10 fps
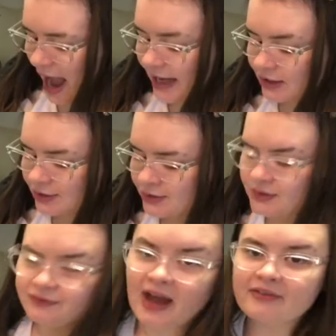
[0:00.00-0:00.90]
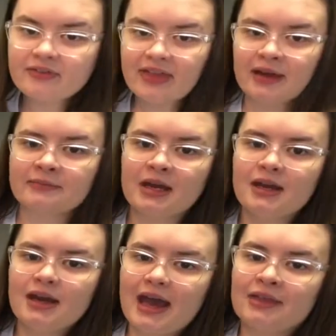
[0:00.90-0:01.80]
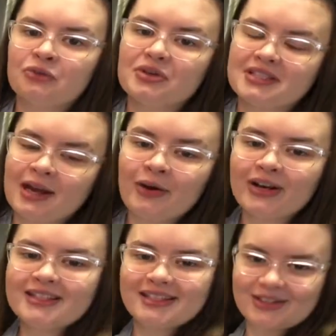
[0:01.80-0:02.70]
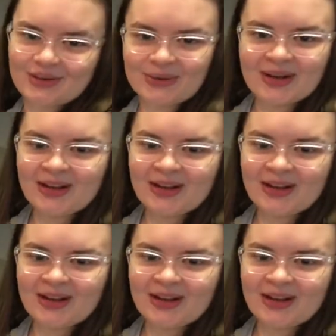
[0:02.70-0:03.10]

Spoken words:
I use 5 of them, and the reason I wanted to do